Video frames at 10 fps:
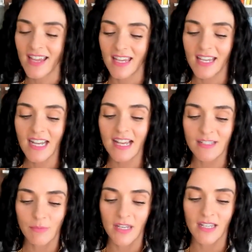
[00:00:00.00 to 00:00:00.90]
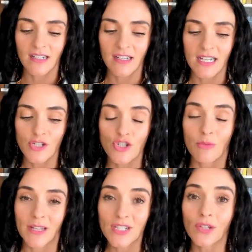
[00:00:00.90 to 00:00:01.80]
It has been
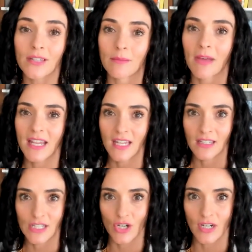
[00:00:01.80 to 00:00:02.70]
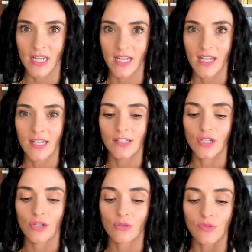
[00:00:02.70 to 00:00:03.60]
instrumental in my healing journey
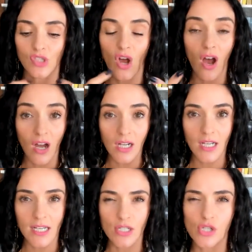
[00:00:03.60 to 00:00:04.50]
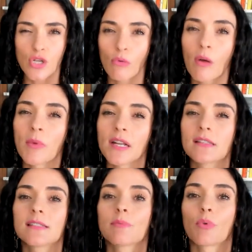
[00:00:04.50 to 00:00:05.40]
to talk and to show up and
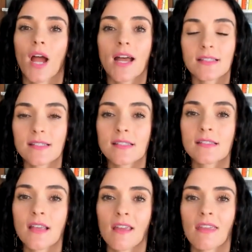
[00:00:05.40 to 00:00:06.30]
express